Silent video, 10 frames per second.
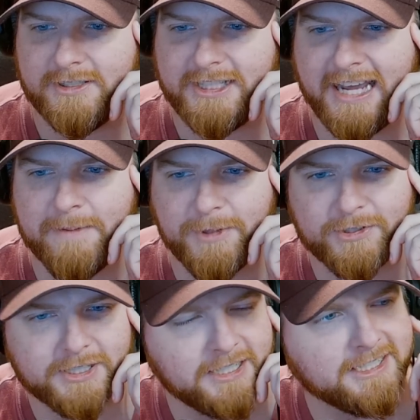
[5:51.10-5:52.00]
Damn,
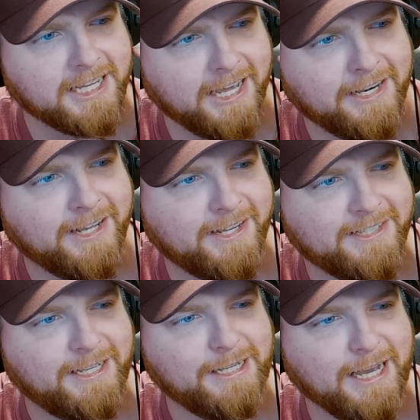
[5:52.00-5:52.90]
those things kind of
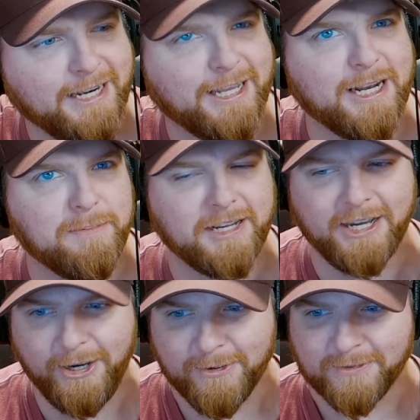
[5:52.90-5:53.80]
get up and go.